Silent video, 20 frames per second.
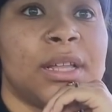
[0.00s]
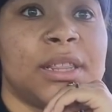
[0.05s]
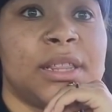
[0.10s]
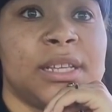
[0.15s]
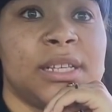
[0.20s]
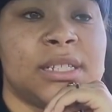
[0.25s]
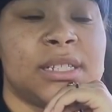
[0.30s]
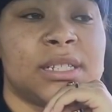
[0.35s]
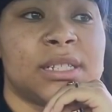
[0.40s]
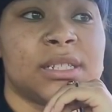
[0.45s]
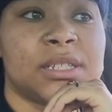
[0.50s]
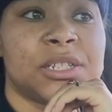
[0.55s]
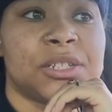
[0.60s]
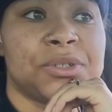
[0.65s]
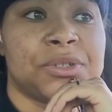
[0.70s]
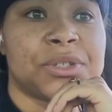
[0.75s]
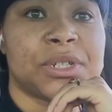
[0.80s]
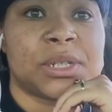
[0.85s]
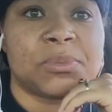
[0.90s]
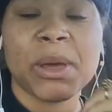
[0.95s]
these
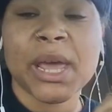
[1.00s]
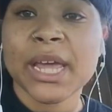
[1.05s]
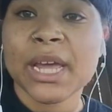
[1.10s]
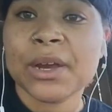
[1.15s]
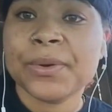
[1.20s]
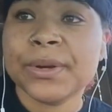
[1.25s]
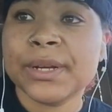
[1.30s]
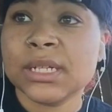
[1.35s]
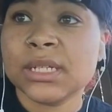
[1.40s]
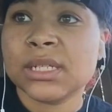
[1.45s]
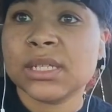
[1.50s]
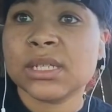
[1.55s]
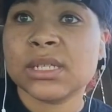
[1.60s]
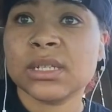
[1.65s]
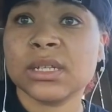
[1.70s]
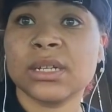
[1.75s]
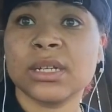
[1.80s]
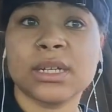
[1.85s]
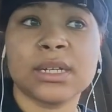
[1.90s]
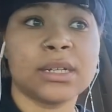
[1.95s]
children's
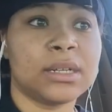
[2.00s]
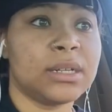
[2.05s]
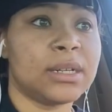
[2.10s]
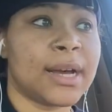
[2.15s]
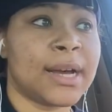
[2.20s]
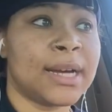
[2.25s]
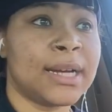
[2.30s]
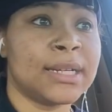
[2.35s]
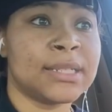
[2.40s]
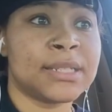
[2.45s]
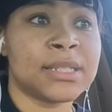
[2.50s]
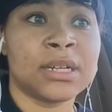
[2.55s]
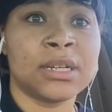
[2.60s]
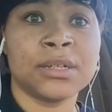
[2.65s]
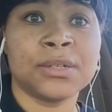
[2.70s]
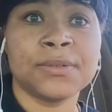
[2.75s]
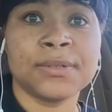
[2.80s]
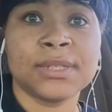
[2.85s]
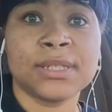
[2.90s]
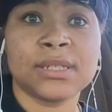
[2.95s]
parents, aunts,
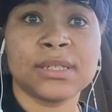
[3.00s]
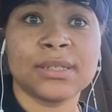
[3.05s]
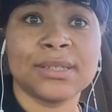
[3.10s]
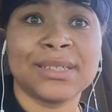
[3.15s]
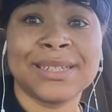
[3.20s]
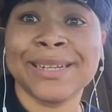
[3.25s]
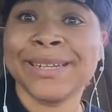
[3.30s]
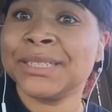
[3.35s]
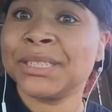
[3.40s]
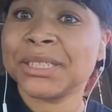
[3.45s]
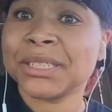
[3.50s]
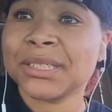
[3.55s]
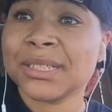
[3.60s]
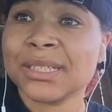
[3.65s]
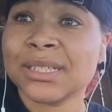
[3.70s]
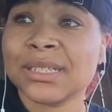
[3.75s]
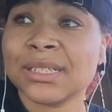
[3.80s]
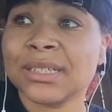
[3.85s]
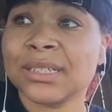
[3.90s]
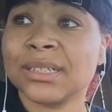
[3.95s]
uncles,
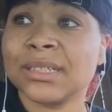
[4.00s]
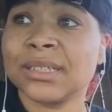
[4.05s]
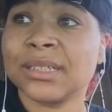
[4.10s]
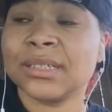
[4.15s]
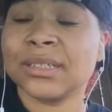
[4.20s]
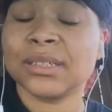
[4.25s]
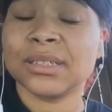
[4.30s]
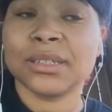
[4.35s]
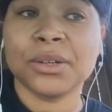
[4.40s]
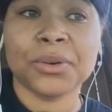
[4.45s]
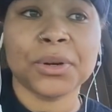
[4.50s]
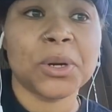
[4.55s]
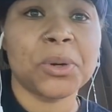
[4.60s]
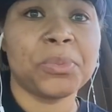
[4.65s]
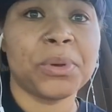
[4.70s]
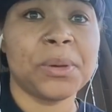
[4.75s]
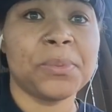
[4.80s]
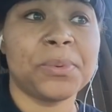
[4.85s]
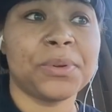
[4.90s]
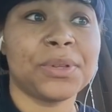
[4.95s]
teachers,
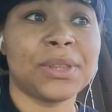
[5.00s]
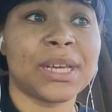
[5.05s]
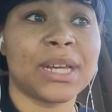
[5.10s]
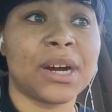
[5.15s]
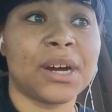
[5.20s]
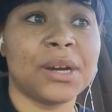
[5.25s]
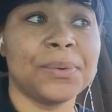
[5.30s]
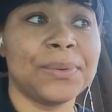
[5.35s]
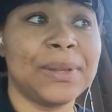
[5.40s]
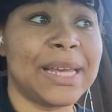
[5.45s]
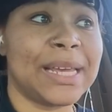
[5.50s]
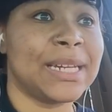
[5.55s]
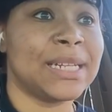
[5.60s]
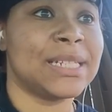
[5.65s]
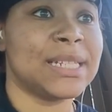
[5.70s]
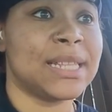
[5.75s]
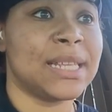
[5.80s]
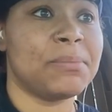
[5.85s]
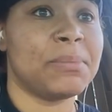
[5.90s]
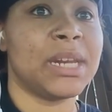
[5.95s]
grown people that aren't
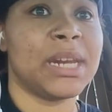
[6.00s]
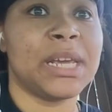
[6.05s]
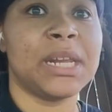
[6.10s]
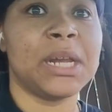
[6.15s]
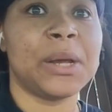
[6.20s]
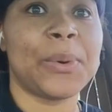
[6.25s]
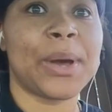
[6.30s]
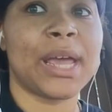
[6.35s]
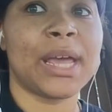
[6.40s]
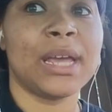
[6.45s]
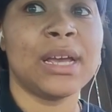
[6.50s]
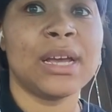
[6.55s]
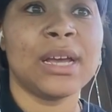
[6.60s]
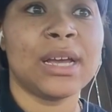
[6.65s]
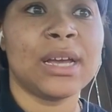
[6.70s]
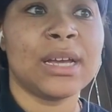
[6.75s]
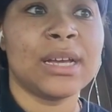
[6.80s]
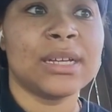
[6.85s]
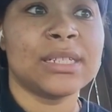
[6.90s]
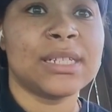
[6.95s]
related to them in any way,
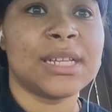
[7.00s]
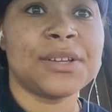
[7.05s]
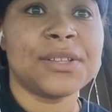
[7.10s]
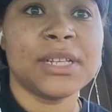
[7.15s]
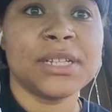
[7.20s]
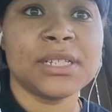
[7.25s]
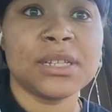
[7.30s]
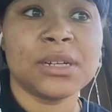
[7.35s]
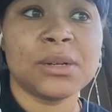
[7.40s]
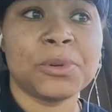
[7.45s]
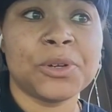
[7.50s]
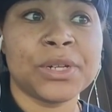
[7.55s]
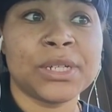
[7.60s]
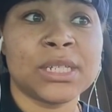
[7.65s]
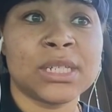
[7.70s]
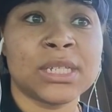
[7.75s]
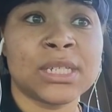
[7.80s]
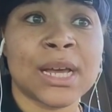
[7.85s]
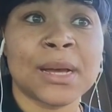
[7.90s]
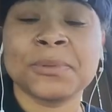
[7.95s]
tell these little
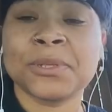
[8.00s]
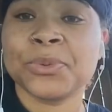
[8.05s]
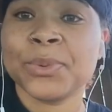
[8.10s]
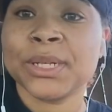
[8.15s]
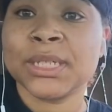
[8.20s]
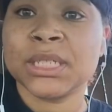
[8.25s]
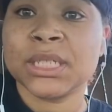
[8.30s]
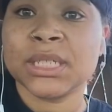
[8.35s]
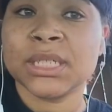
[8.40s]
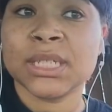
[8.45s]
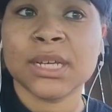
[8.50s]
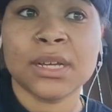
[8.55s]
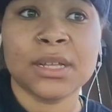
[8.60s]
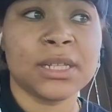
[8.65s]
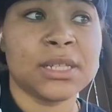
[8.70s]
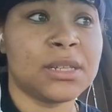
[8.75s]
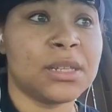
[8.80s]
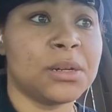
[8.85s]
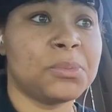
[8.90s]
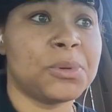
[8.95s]
boys to stop switching, tell
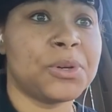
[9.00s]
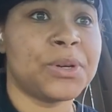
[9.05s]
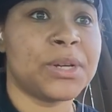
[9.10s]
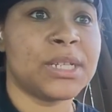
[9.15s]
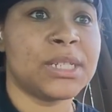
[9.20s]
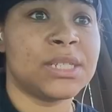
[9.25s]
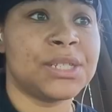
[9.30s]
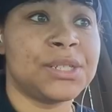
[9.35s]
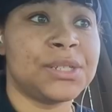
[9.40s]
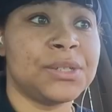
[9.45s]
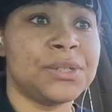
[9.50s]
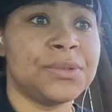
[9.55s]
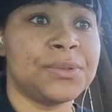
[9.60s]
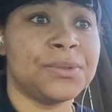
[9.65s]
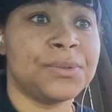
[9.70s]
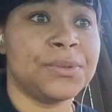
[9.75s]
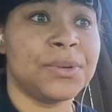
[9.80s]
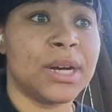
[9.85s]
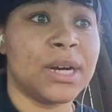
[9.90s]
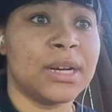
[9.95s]
these little boys
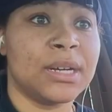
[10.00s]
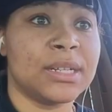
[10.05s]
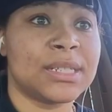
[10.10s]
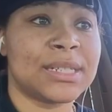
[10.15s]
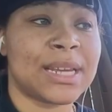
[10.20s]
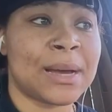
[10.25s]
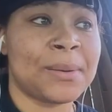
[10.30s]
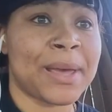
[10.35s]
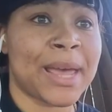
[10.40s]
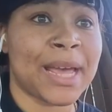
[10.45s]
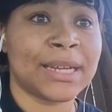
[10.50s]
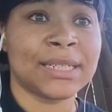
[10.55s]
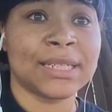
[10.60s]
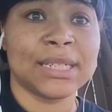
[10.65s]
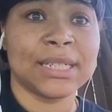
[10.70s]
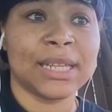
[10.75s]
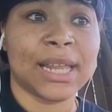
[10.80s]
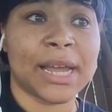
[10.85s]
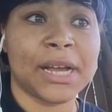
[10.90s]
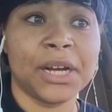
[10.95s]
to stop
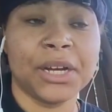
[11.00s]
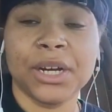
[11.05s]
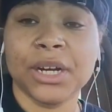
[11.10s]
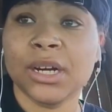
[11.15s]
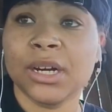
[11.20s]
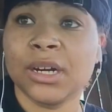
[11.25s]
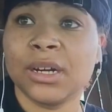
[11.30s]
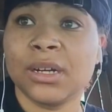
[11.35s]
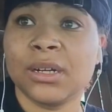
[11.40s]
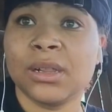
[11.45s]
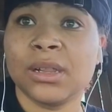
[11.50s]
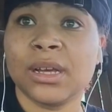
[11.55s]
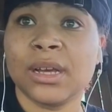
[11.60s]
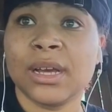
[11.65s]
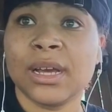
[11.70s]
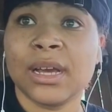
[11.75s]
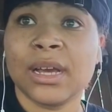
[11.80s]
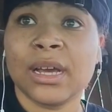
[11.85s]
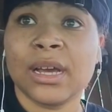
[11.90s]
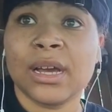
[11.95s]
acting like a girl,
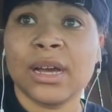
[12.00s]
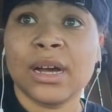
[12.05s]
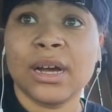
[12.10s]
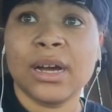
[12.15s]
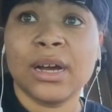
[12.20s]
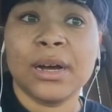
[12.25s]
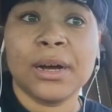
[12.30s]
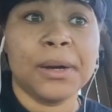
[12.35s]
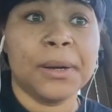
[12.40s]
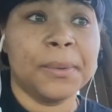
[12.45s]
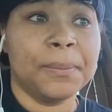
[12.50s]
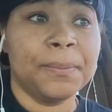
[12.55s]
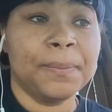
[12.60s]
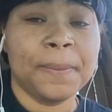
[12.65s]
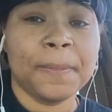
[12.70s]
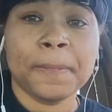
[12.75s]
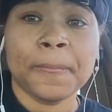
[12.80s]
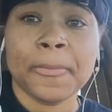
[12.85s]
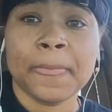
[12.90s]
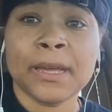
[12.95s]

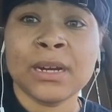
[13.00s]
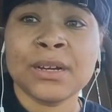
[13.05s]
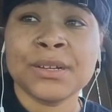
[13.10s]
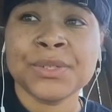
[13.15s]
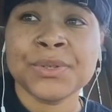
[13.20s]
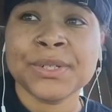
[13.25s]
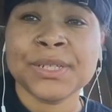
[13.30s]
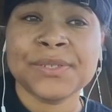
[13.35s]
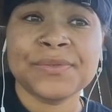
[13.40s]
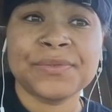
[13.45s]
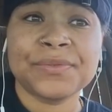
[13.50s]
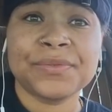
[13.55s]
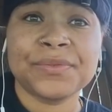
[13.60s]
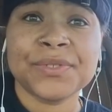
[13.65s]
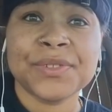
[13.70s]
and all sorts of,